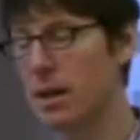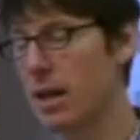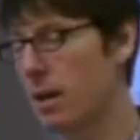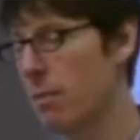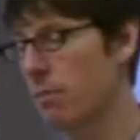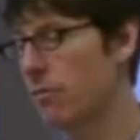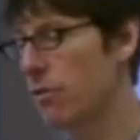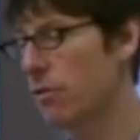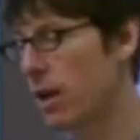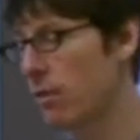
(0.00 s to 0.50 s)

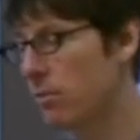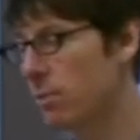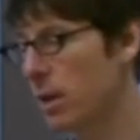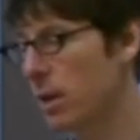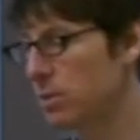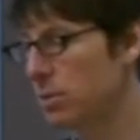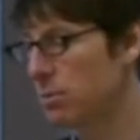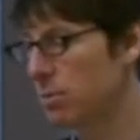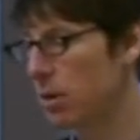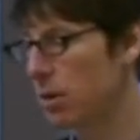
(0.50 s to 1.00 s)
them for
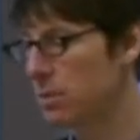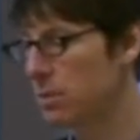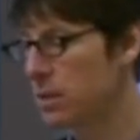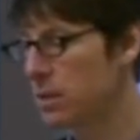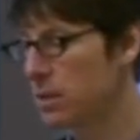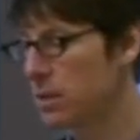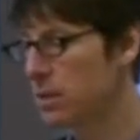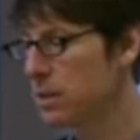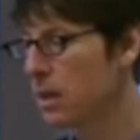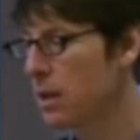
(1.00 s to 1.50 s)
defamation
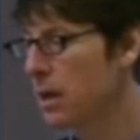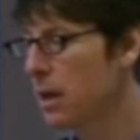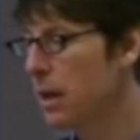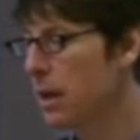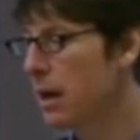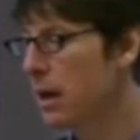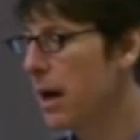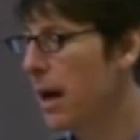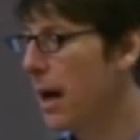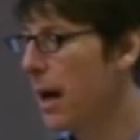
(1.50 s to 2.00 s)
purposes.
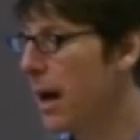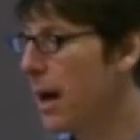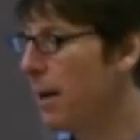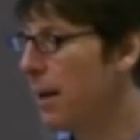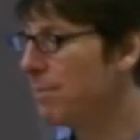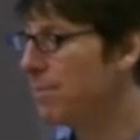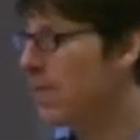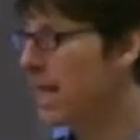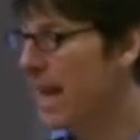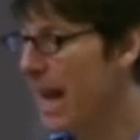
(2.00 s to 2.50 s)

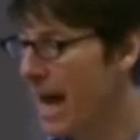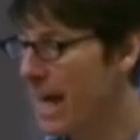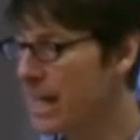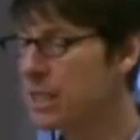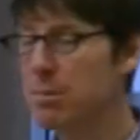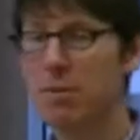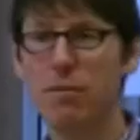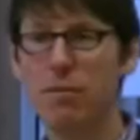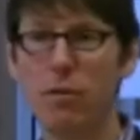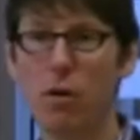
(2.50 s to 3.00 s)
Uh, it
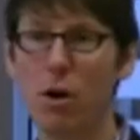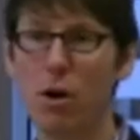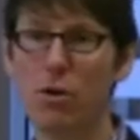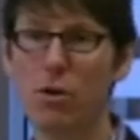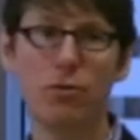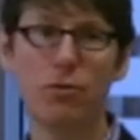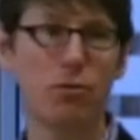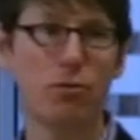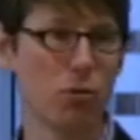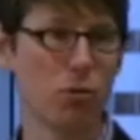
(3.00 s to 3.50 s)
has to be
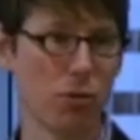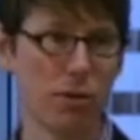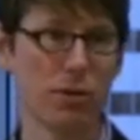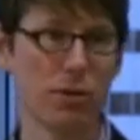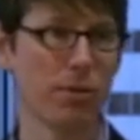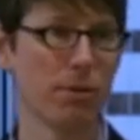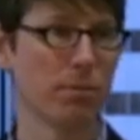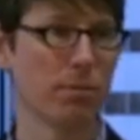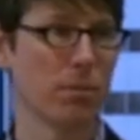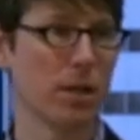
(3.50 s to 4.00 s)
false. Truth
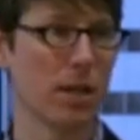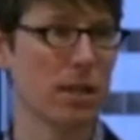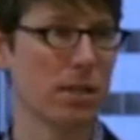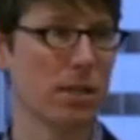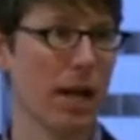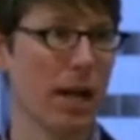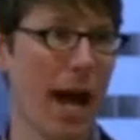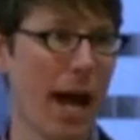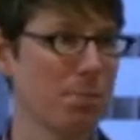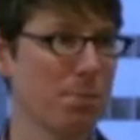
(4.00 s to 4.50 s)
is, a, is
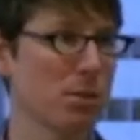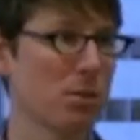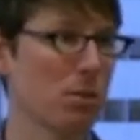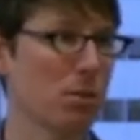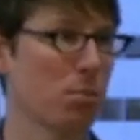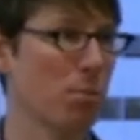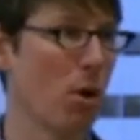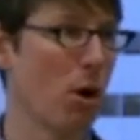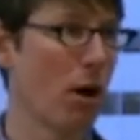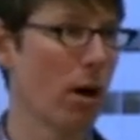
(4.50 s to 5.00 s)
an
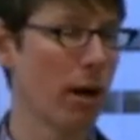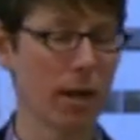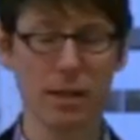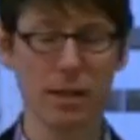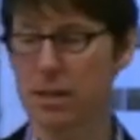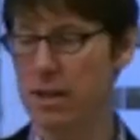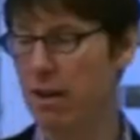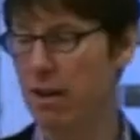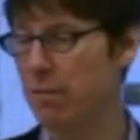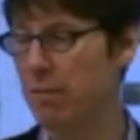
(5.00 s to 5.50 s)
absolute bar
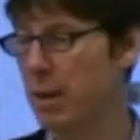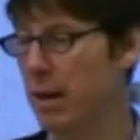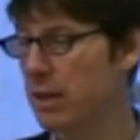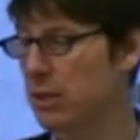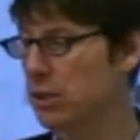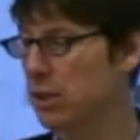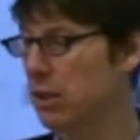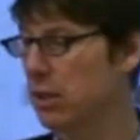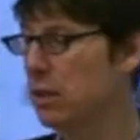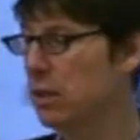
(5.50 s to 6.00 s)
against
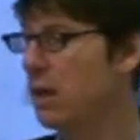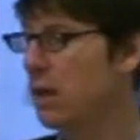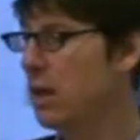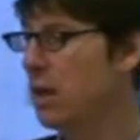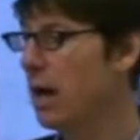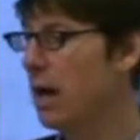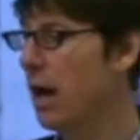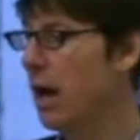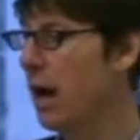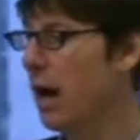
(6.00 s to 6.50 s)
defamation.
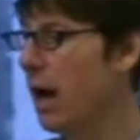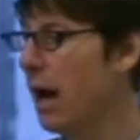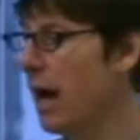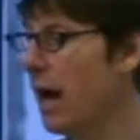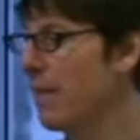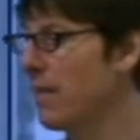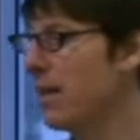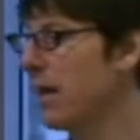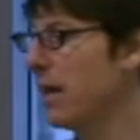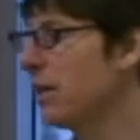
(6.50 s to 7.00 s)
Uh,
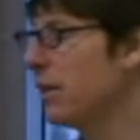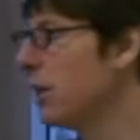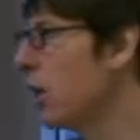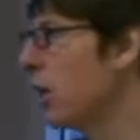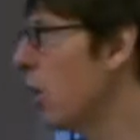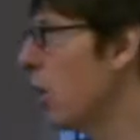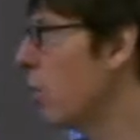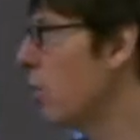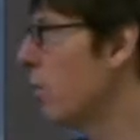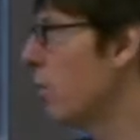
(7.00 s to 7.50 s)
and then, you
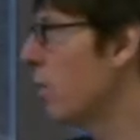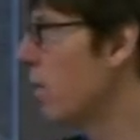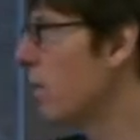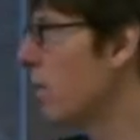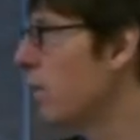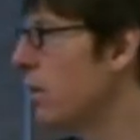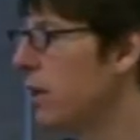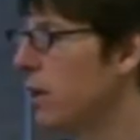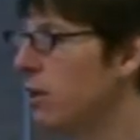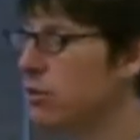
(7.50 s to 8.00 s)
know,
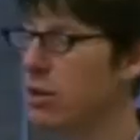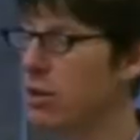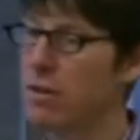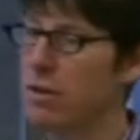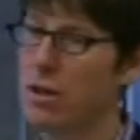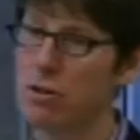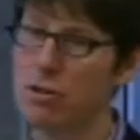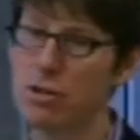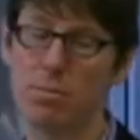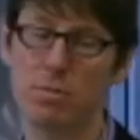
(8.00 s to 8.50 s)
there's, a,
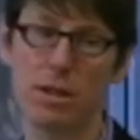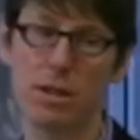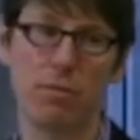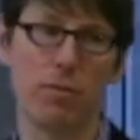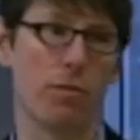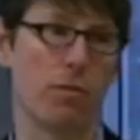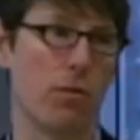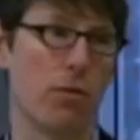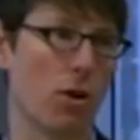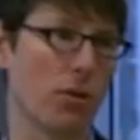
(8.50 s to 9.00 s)
there's some
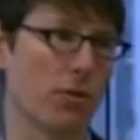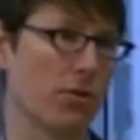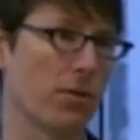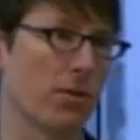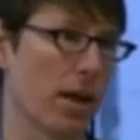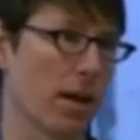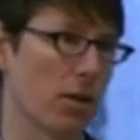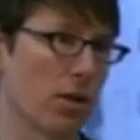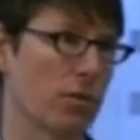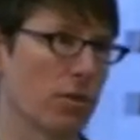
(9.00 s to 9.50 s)
different fault
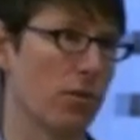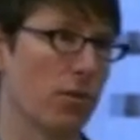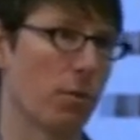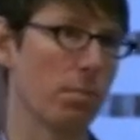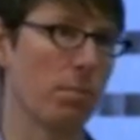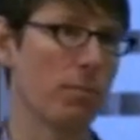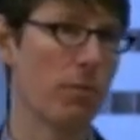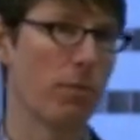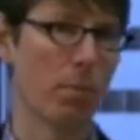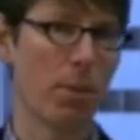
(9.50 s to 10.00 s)
standards. For,
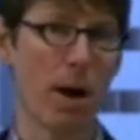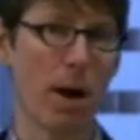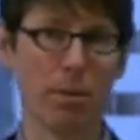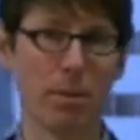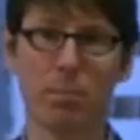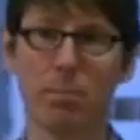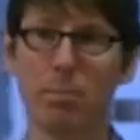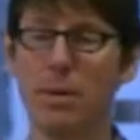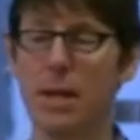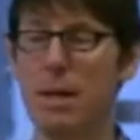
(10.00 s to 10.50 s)
for
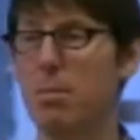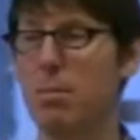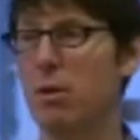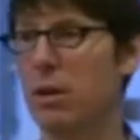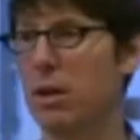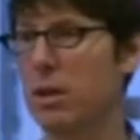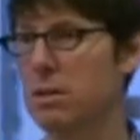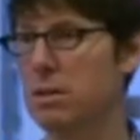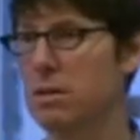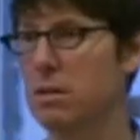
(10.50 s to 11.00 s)
public
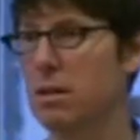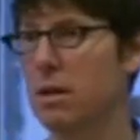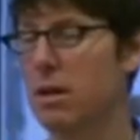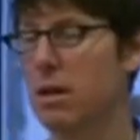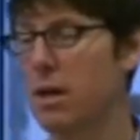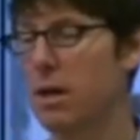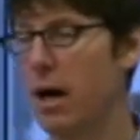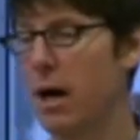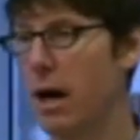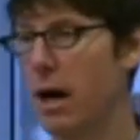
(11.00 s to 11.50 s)
people, it's
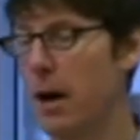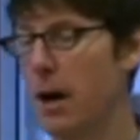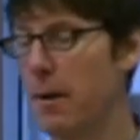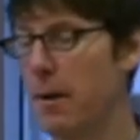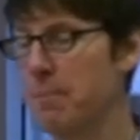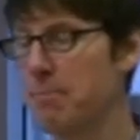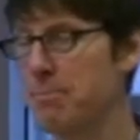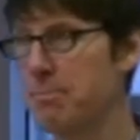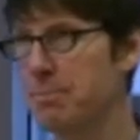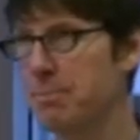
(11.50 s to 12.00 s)

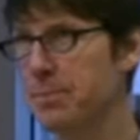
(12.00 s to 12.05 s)
um,